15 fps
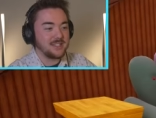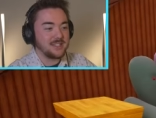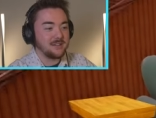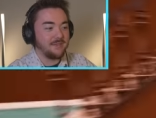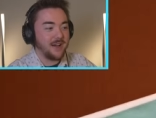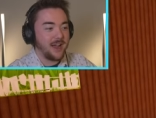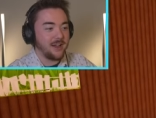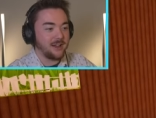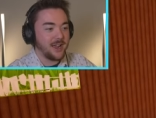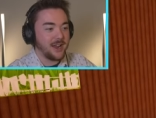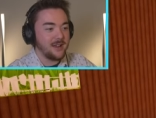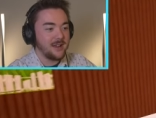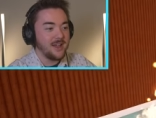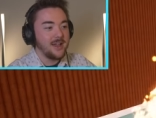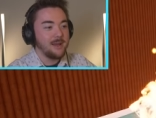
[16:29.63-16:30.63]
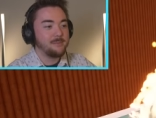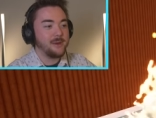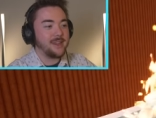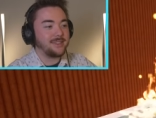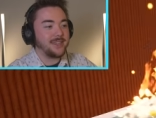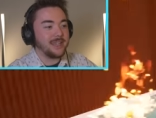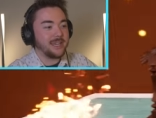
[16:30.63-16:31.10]
is the fire gun, but
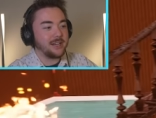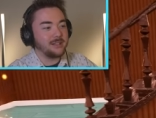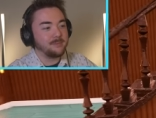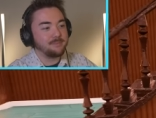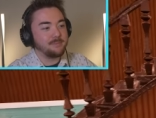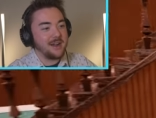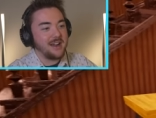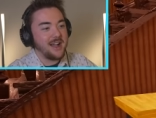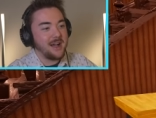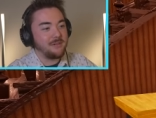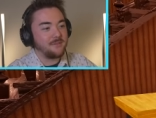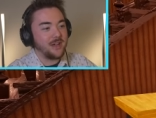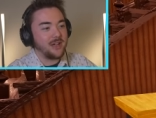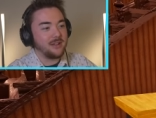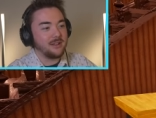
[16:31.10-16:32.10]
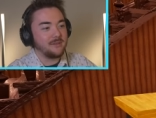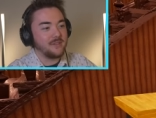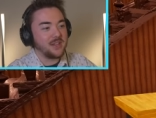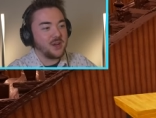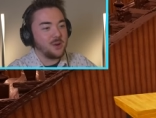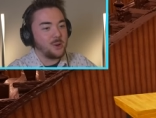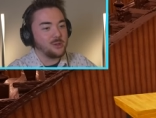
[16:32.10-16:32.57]
I think it'll burn off all of
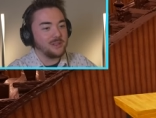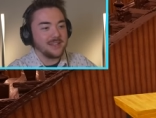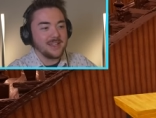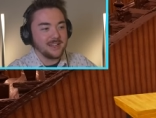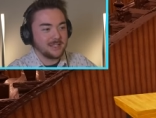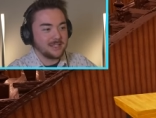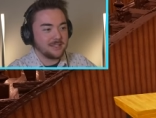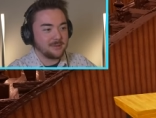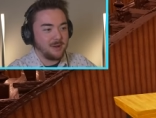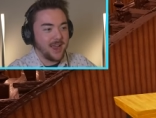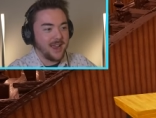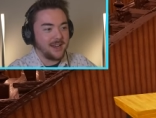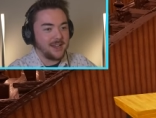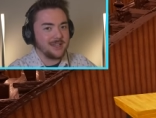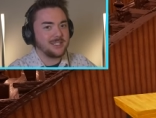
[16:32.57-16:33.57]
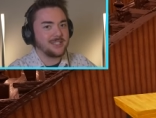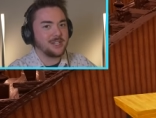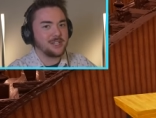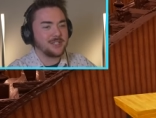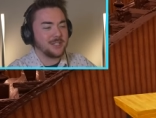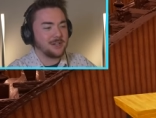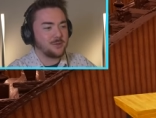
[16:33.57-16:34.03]
the oldness, right? It's
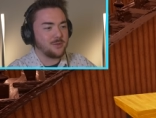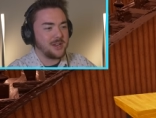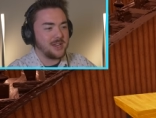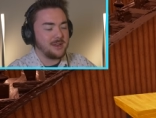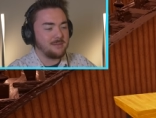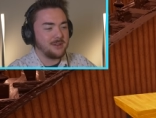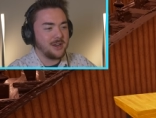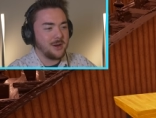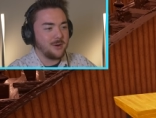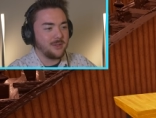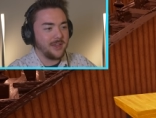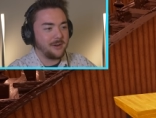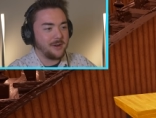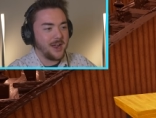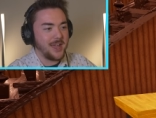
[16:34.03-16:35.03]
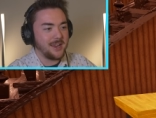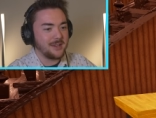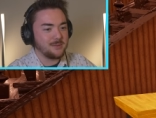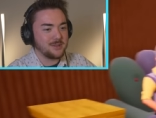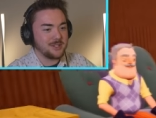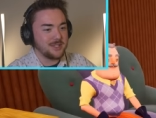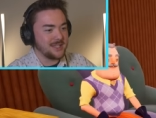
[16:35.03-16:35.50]
just the cream. You know that, right?
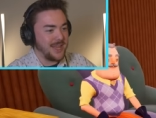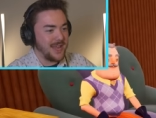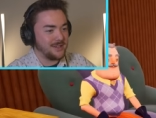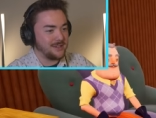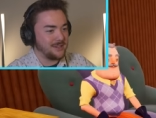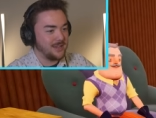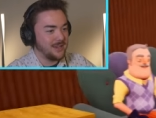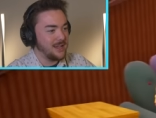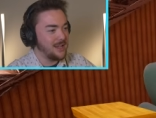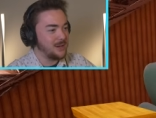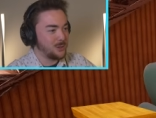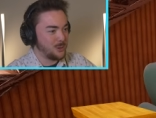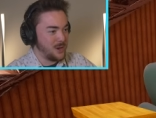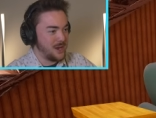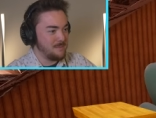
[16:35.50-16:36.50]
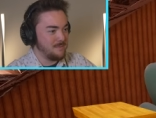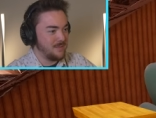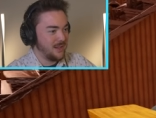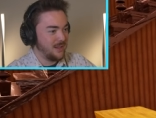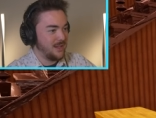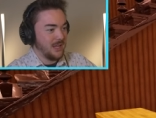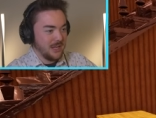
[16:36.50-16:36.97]
It was just that cream.
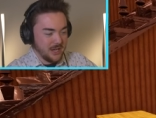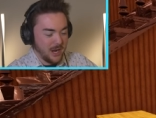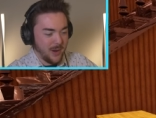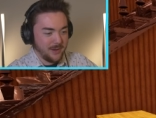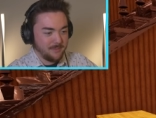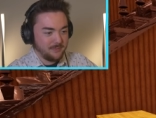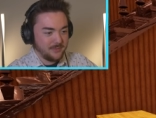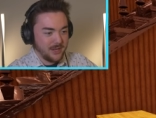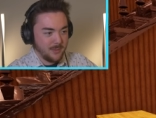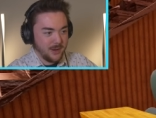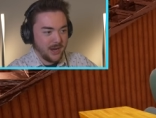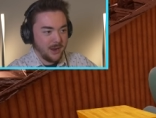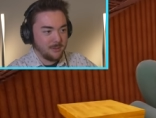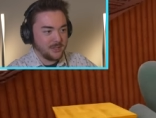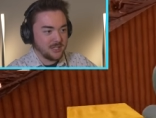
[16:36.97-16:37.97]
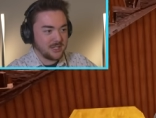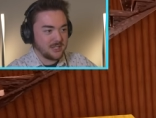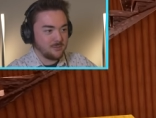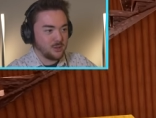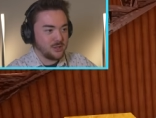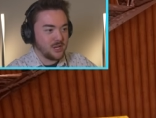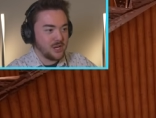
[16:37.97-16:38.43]
You know what? Here we go.
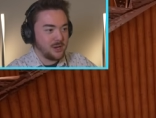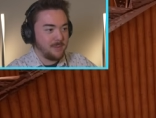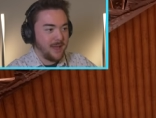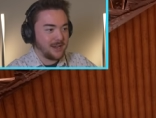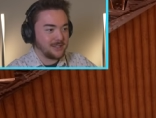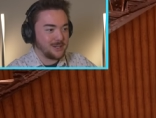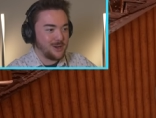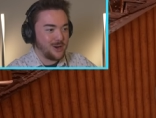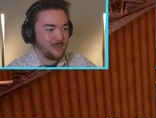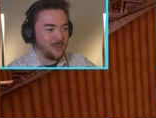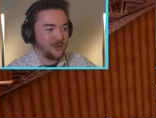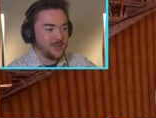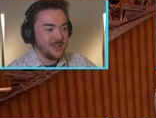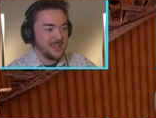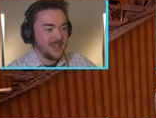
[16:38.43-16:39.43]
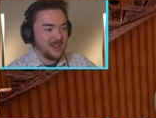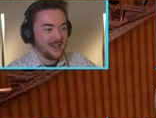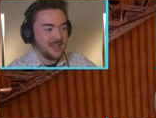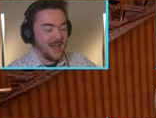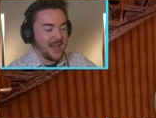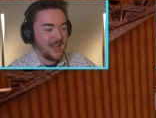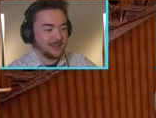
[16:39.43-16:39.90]
We'll turn you back to normal.
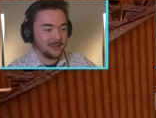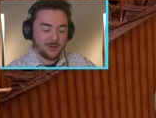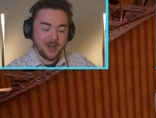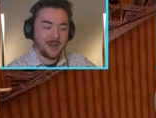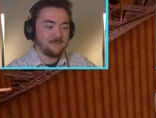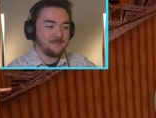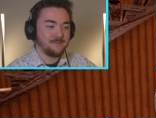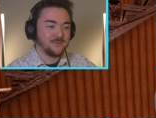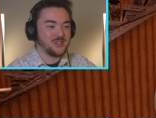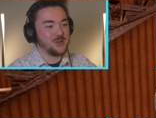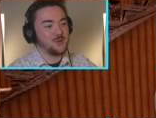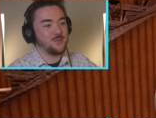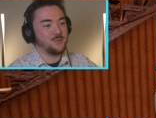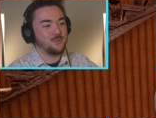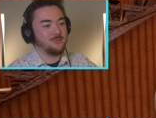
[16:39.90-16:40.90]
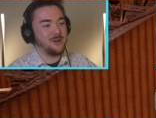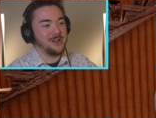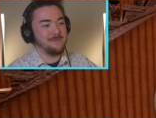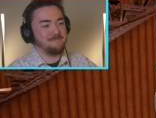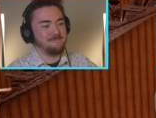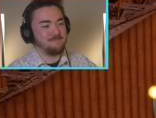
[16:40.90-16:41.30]
3, 2, 1.